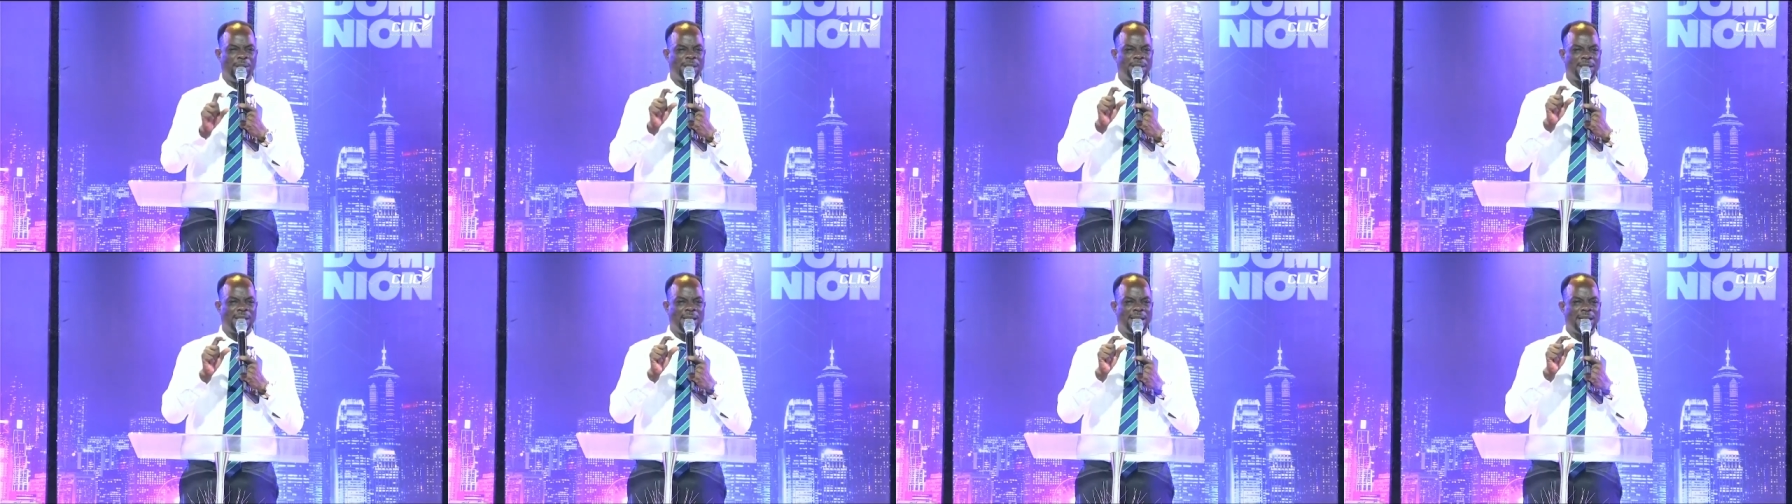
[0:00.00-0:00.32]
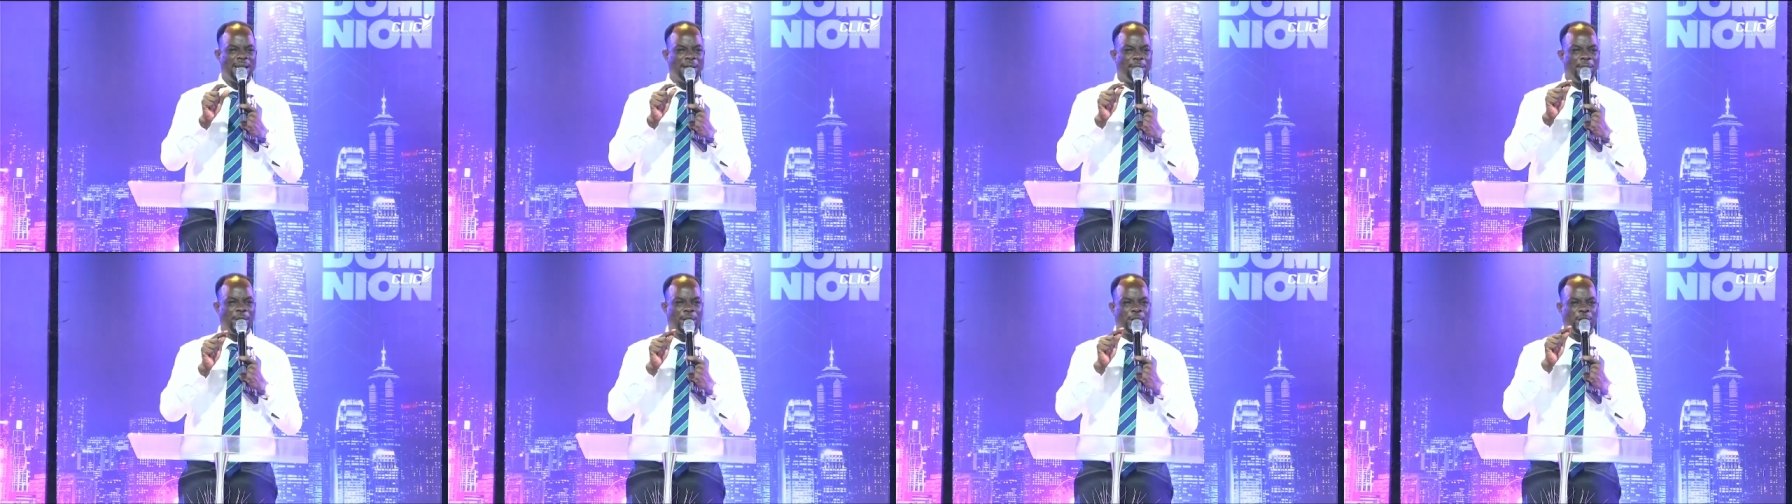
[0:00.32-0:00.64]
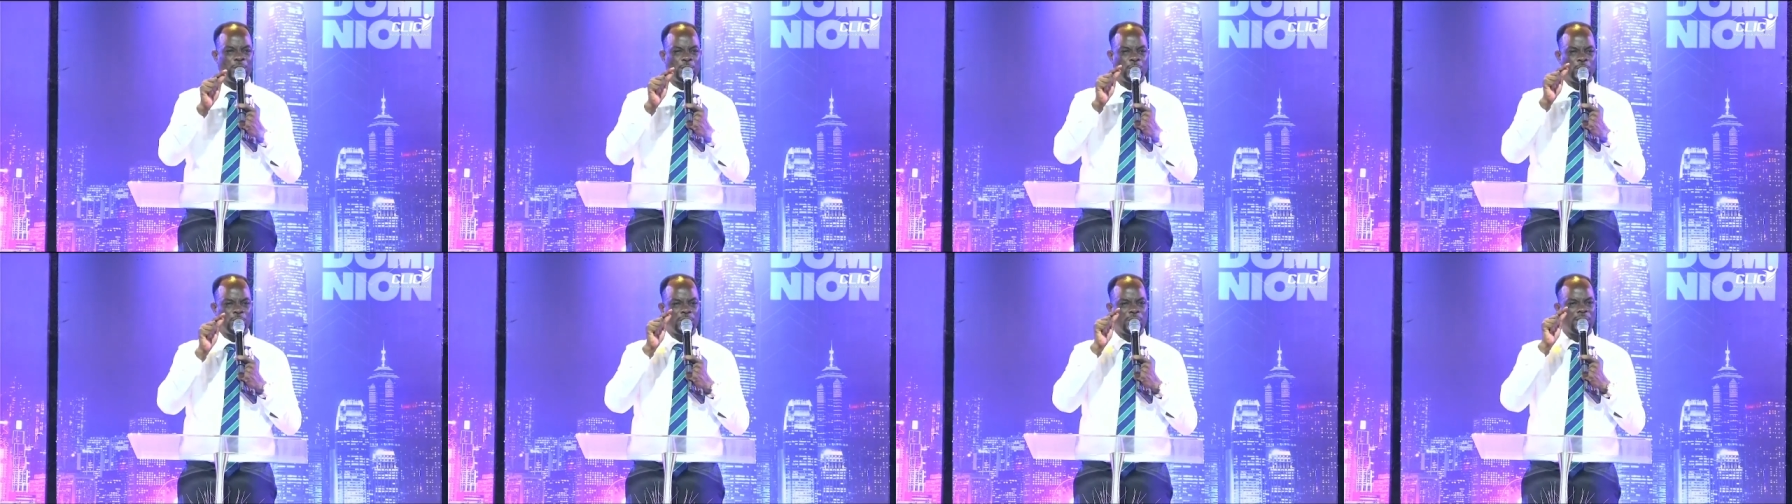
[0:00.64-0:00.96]
that make you
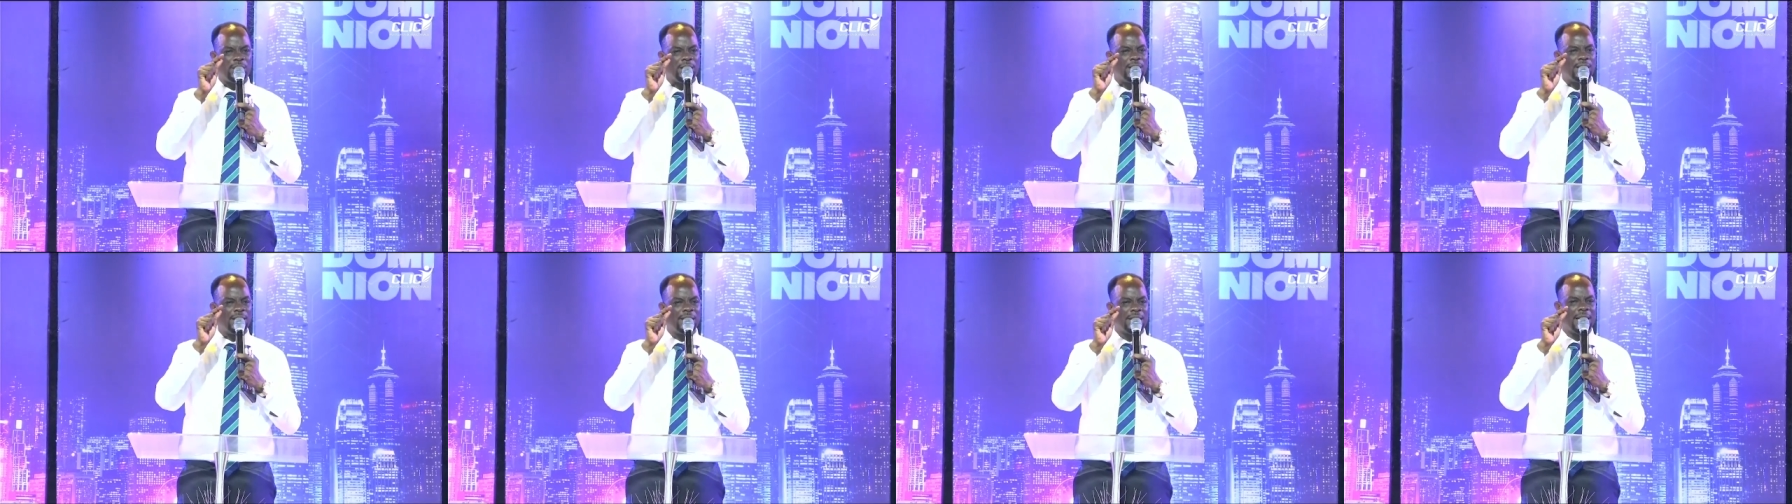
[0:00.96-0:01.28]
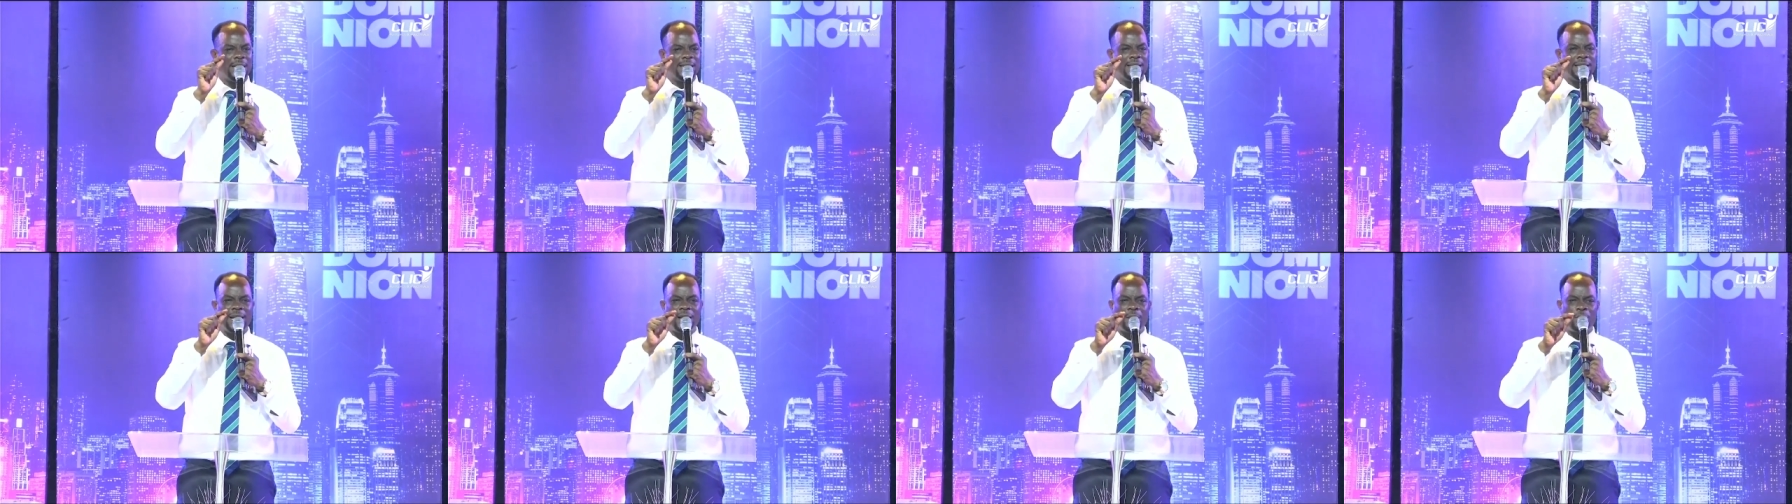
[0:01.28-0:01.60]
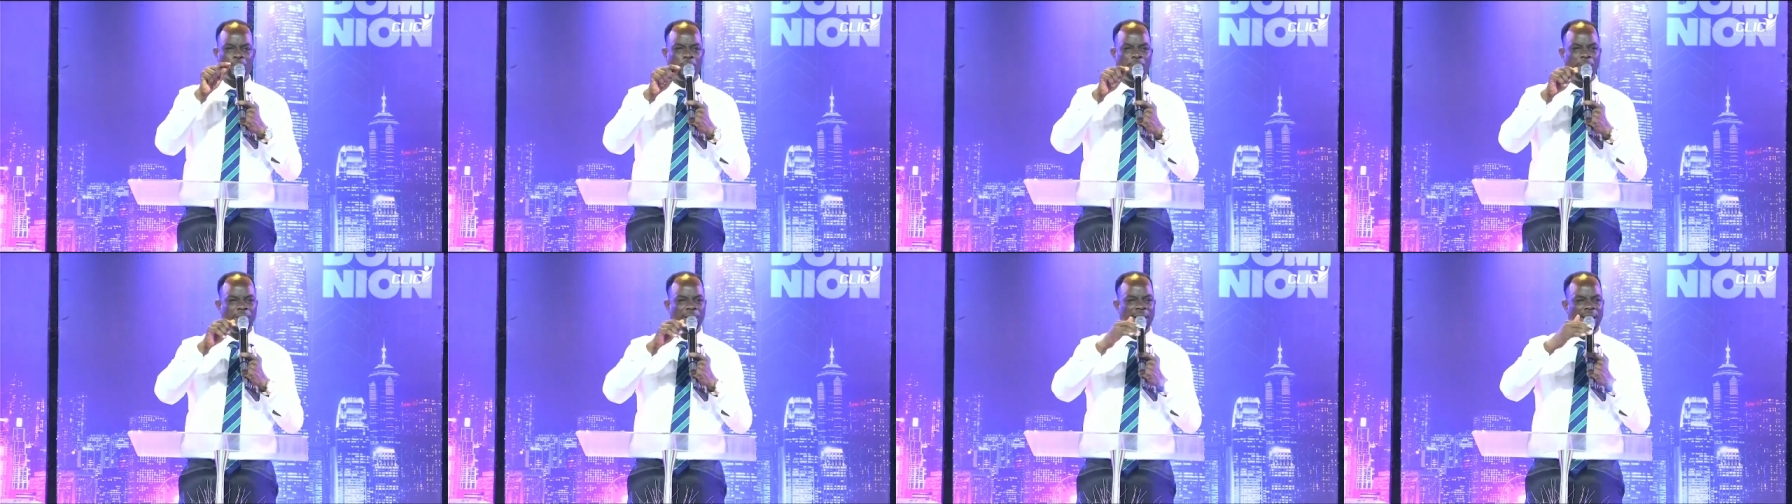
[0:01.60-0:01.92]
to think that that could
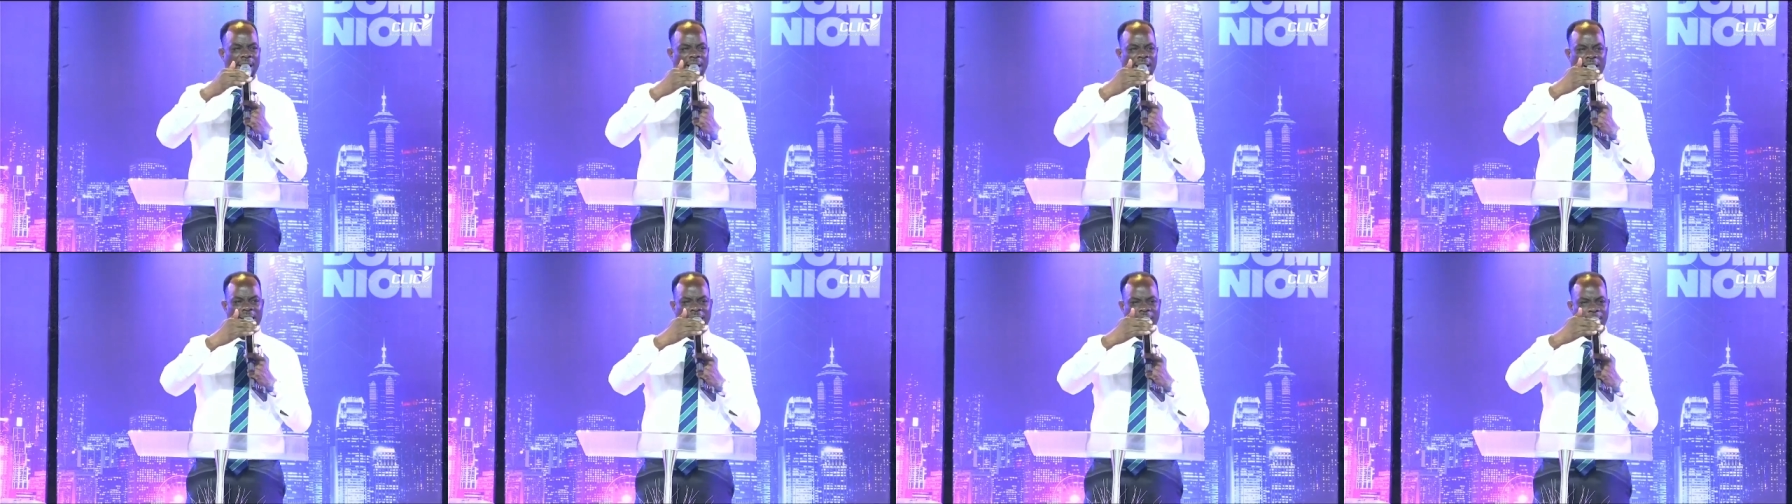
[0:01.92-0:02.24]
be the end